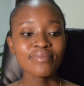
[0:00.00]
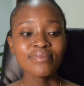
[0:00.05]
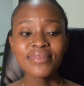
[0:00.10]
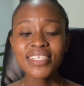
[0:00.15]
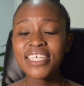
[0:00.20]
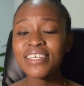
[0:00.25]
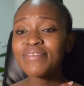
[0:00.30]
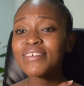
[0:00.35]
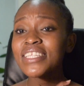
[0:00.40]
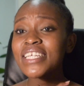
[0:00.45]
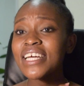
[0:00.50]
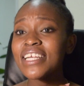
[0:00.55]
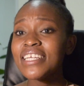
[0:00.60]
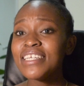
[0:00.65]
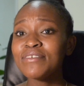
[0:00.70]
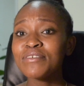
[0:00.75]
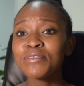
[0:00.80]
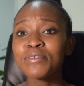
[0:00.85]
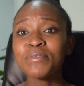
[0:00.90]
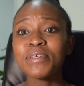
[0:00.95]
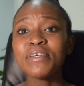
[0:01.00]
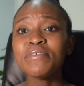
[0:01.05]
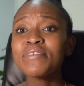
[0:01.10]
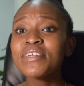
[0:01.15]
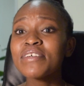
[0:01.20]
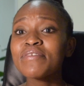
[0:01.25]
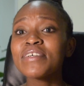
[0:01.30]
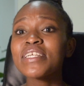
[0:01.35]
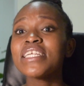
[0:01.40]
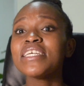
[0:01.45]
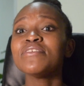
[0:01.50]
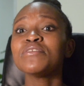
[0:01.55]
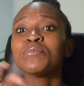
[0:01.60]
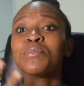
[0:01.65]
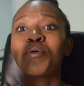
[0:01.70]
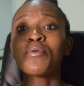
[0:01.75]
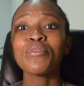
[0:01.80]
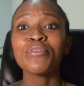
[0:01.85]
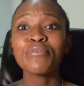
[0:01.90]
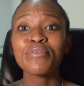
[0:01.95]
even if it leaves me
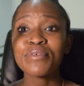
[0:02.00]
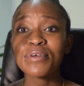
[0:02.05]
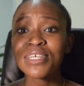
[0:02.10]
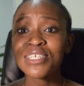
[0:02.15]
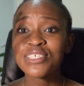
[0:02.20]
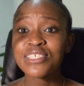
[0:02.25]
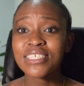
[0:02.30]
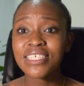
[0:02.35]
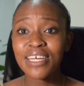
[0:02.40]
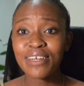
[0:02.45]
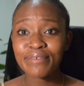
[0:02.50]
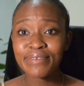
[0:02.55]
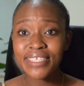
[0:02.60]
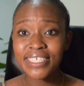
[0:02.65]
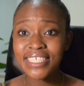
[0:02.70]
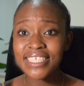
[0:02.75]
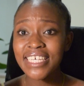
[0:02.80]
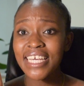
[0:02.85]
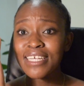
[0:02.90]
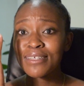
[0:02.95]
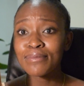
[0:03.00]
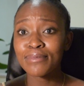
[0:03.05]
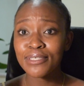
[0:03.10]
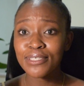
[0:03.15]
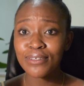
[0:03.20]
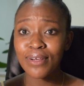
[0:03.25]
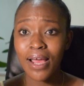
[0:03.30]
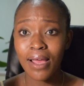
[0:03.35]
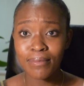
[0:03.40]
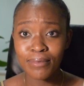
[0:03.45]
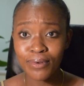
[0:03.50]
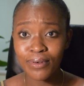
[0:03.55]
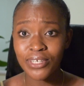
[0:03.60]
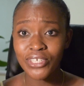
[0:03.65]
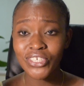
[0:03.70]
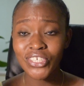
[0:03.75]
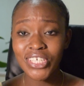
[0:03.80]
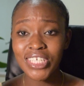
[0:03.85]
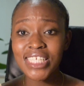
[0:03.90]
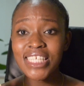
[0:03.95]
with 3 questions out of the 10 prescribed
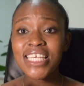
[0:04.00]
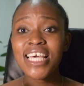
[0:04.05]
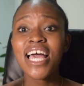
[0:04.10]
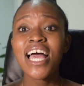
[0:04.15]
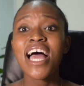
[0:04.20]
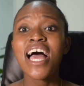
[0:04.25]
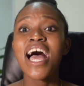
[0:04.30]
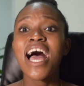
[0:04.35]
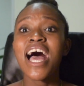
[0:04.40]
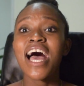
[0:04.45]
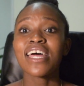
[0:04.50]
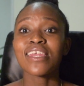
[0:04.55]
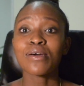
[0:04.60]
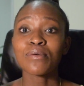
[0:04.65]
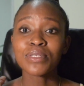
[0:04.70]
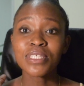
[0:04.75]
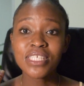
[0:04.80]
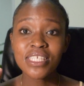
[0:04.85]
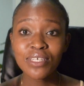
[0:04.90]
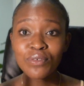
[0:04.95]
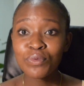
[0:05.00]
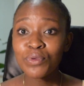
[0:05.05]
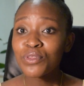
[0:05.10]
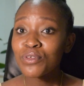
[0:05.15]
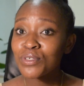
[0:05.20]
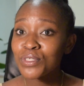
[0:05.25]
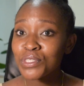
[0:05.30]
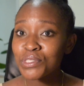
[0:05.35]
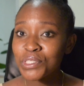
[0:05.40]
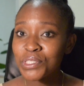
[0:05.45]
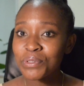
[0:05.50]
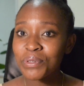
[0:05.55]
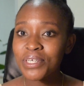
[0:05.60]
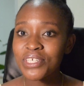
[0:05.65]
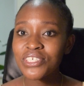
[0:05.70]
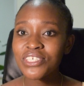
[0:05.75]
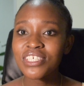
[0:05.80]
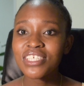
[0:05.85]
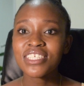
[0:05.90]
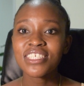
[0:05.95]
questions, and I would sit with those 3
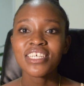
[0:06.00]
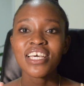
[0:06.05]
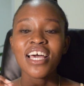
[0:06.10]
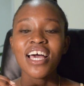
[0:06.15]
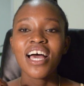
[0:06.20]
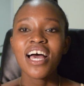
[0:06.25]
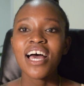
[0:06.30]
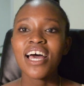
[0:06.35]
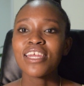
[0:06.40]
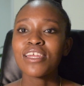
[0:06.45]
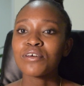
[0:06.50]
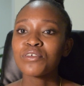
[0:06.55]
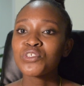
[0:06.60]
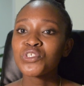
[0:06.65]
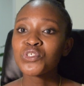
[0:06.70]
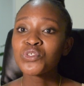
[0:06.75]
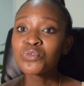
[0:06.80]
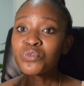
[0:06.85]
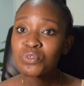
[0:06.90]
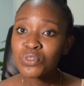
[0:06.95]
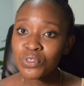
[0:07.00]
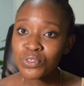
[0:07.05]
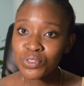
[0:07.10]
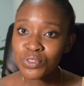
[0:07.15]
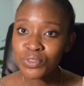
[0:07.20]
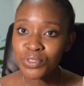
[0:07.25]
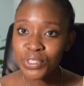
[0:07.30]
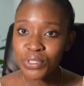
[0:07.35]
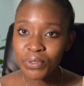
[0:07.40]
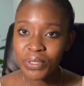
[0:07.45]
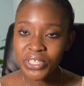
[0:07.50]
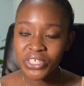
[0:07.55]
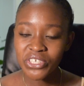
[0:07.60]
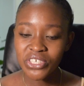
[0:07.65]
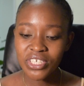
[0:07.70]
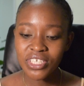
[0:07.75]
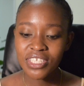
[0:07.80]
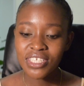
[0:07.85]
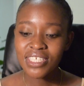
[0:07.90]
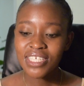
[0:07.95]
questions, and I would do those 3
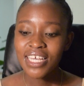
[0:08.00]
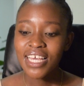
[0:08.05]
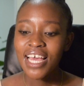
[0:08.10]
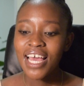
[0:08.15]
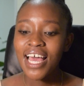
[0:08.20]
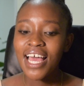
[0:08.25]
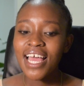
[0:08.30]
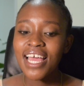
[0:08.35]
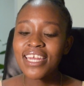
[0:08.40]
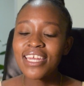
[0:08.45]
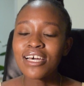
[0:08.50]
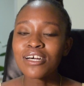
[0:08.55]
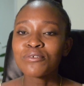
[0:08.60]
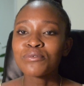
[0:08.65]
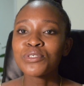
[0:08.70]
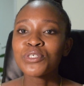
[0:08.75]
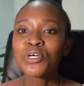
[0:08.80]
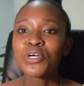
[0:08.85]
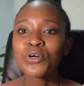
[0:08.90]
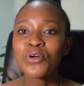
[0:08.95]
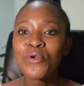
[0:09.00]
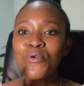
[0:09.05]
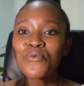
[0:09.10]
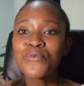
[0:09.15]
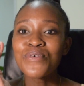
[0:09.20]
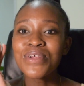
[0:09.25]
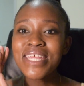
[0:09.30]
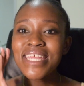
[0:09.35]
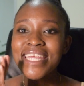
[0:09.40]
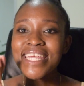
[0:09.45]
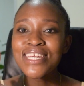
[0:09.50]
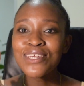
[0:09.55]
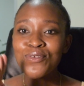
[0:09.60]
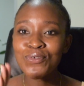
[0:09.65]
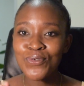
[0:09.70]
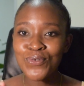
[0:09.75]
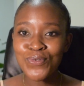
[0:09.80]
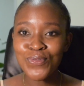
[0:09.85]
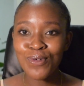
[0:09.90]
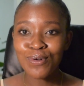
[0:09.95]
questions, and I would
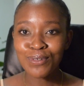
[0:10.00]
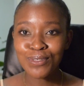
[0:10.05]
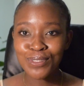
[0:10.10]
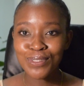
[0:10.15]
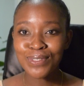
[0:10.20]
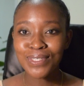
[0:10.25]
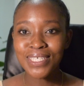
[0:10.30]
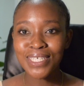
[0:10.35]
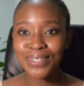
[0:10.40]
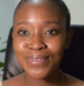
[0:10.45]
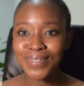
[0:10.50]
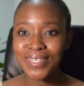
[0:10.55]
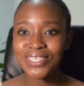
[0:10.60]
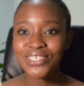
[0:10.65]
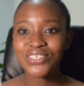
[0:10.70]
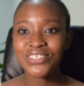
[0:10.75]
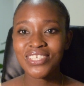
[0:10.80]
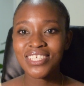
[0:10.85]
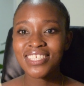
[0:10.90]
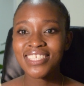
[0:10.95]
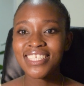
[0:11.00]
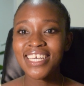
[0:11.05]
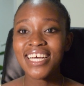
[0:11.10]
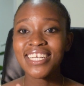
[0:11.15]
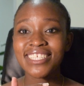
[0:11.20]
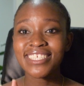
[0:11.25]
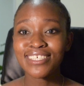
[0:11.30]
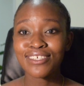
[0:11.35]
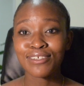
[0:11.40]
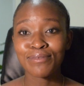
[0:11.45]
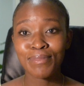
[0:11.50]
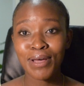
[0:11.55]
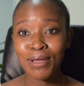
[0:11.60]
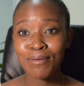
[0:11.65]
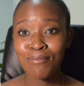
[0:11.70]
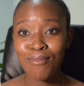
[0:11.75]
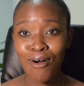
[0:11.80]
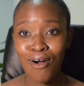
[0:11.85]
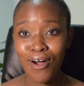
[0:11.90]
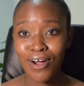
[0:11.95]
redo those 3 questions until my
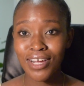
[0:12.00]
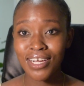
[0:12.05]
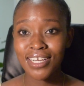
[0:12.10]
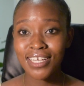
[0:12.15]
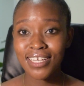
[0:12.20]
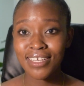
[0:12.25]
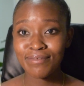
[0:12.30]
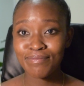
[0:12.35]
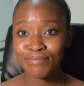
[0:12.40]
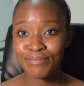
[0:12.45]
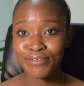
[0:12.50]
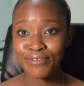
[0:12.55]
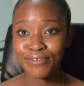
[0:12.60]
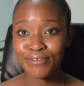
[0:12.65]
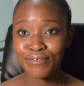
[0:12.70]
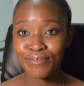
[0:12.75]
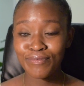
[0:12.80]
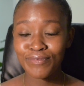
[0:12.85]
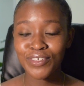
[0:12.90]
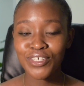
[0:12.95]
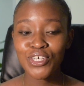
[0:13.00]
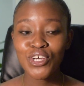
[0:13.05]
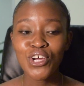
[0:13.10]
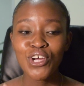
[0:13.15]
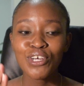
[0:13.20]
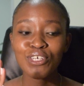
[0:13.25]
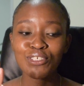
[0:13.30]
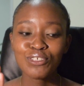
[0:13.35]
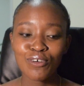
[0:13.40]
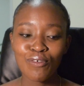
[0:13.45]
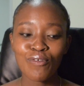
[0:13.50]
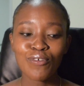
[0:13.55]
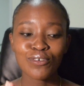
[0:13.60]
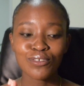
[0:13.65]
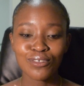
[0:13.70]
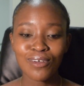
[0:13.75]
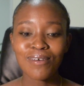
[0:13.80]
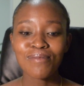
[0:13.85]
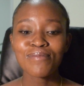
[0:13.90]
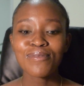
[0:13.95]
mark improved. So for
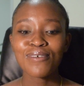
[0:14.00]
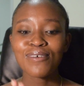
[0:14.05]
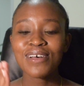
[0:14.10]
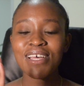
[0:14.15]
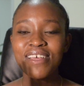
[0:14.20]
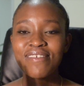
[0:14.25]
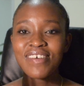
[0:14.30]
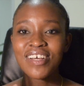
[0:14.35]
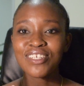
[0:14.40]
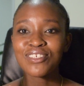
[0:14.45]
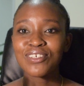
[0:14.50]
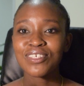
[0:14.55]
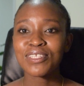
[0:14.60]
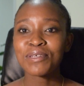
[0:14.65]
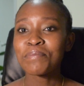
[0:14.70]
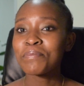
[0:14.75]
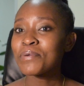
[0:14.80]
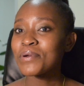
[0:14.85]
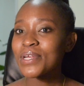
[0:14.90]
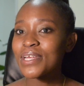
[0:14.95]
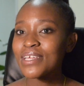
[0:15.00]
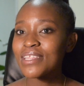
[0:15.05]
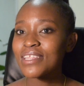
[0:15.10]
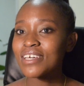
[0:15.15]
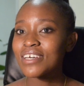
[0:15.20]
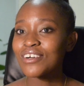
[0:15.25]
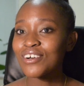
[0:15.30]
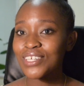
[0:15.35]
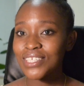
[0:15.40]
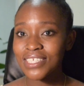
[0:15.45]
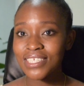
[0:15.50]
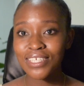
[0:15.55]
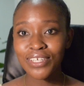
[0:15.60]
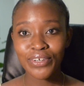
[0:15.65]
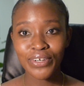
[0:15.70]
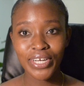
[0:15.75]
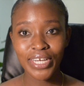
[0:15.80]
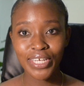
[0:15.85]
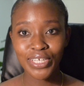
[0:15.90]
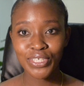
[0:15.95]
example, if I took the
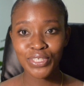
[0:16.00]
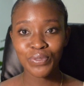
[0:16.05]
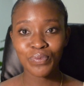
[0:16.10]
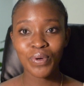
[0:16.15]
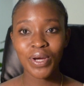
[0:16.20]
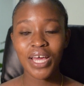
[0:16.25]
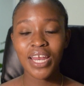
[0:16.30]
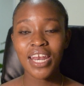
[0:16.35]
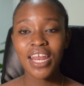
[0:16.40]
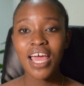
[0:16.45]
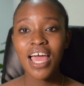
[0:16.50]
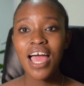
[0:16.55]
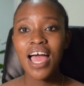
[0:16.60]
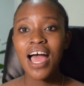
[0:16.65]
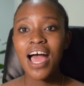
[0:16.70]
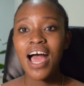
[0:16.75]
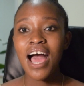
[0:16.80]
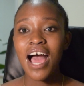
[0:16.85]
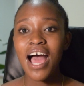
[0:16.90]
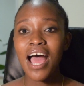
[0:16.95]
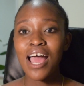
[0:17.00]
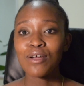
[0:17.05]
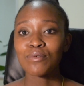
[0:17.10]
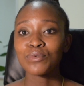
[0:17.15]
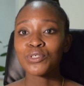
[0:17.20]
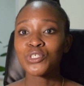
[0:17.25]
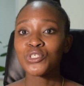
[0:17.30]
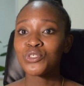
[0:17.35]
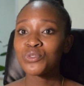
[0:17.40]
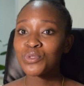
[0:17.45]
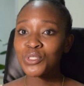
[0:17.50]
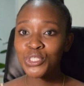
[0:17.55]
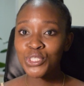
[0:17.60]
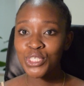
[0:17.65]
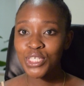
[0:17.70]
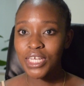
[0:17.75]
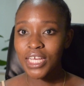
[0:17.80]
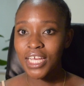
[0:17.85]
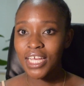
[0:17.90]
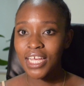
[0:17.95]
consideration one, I would do it
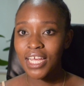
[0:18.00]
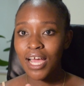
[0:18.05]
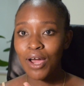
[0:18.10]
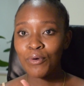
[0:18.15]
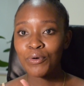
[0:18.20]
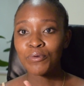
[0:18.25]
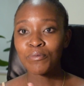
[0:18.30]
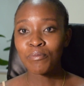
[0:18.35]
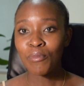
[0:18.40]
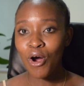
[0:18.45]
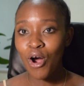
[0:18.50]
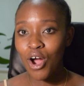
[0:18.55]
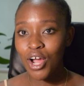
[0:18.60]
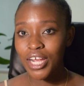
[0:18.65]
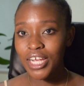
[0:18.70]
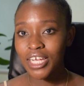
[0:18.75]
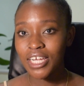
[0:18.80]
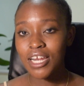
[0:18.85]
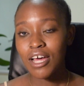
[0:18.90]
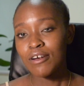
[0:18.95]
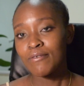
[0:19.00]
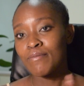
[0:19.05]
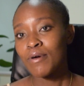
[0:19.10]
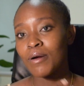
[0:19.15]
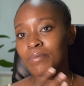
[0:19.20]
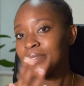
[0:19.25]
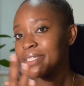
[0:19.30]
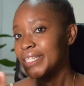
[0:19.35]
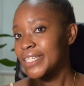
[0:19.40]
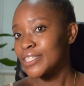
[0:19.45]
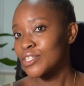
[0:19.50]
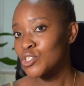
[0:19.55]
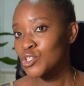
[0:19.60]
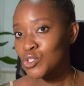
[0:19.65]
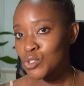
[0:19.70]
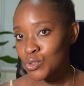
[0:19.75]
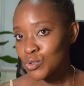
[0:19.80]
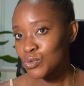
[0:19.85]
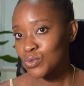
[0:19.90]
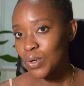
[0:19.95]
today, I would mark it, I'd probably get a
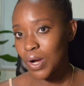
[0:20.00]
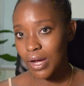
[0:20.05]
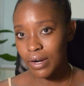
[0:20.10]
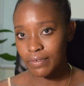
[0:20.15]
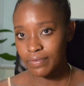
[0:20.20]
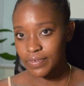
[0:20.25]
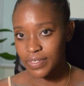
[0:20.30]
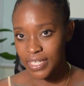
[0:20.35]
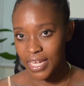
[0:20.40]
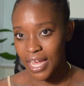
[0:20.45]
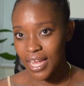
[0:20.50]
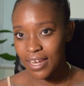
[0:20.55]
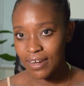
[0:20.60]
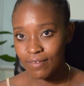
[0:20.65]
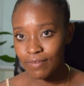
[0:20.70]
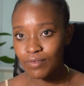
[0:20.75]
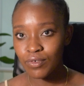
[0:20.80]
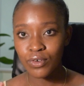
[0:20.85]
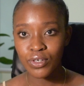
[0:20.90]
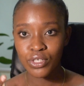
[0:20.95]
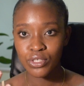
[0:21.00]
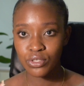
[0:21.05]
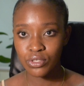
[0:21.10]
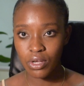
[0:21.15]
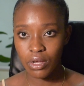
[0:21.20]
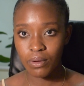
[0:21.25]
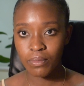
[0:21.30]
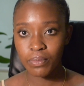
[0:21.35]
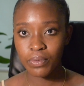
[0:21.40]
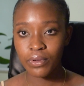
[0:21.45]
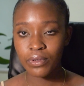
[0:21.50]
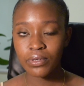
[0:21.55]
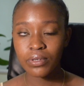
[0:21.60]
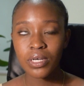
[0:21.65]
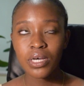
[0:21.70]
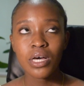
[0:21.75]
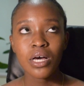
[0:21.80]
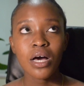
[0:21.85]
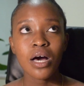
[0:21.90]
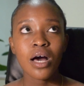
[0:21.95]
2 out of 10, for example.
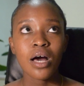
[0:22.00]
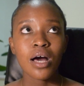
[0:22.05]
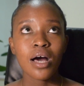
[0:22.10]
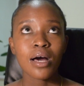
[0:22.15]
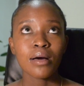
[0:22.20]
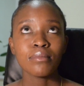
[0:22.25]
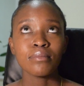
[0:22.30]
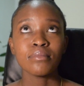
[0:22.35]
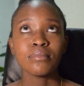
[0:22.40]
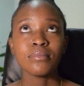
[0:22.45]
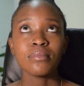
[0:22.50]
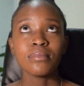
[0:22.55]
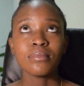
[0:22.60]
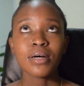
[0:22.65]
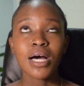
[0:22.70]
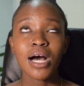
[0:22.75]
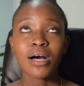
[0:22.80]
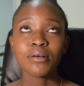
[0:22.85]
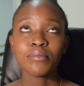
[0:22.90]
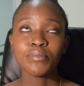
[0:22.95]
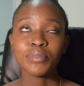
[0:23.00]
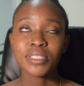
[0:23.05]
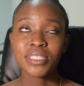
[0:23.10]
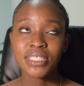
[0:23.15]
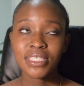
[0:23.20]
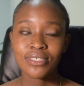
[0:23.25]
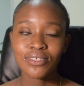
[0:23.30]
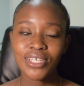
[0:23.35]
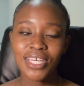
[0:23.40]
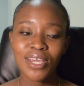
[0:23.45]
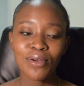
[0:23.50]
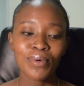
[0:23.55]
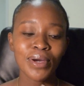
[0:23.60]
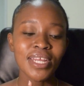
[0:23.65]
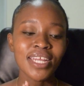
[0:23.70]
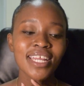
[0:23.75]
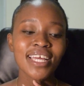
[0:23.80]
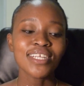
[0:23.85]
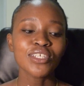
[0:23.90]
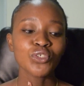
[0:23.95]
I'll see, okay, what
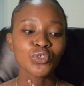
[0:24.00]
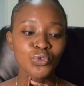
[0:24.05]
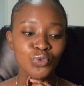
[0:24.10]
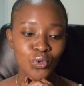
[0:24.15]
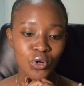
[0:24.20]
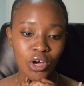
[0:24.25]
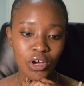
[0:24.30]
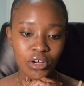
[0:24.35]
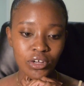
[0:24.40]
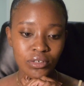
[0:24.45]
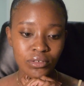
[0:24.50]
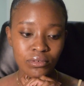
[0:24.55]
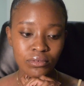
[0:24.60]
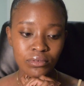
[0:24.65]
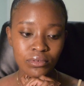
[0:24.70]
did I do wrong?